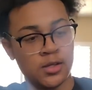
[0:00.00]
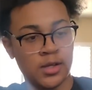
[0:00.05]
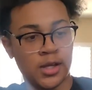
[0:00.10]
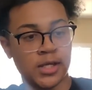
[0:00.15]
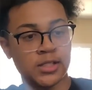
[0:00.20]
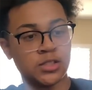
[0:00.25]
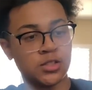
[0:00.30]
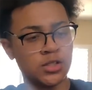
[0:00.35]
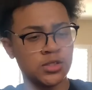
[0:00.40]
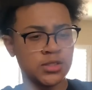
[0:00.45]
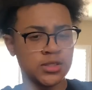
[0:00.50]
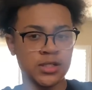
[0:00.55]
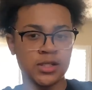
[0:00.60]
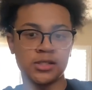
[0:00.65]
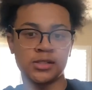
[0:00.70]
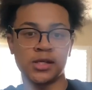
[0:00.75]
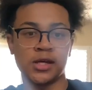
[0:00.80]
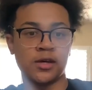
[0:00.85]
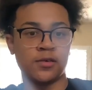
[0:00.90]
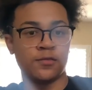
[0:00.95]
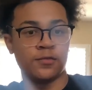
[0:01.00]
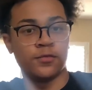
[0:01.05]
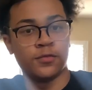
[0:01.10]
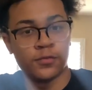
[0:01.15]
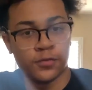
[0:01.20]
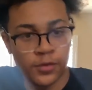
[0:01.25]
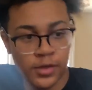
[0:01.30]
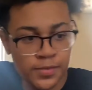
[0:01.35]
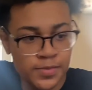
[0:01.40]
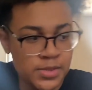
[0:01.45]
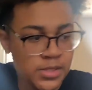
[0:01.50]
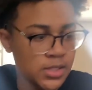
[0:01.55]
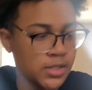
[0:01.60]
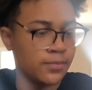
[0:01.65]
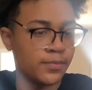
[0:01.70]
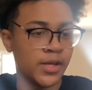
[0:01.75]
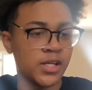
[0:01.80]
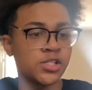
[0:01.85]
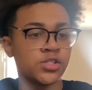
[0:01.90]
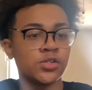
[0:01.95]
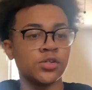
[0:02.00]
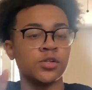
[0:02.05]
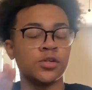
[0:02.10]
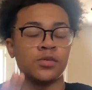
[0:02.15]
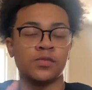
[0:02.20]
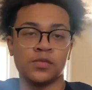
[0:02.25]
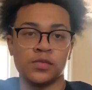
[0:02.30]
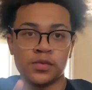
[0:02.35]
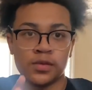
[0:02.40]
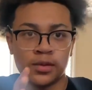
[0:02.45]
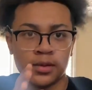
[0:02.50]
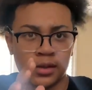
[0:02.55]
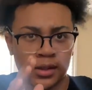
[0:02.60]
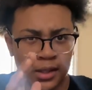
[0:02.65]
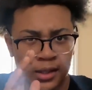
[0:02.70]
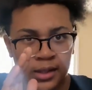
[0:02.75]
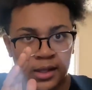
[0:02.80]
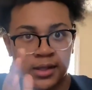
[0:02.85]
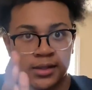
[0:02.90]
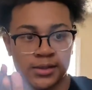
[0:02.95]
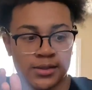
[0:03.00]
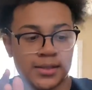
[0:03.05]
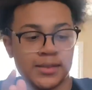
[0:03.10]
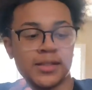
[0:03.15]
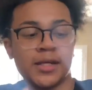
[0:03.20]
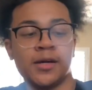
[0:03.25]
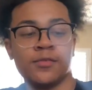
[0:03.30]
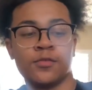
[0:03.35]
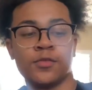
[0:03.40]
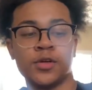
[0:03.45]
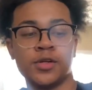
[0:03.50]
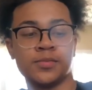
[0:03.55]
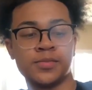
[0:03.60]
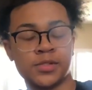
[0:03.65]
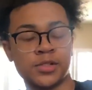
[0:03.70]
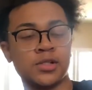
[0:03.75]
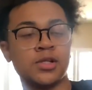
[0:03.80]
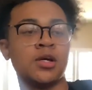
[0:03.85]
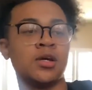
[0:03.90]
as long as it doesn't have rips in it, make sure it like doesn't have rips.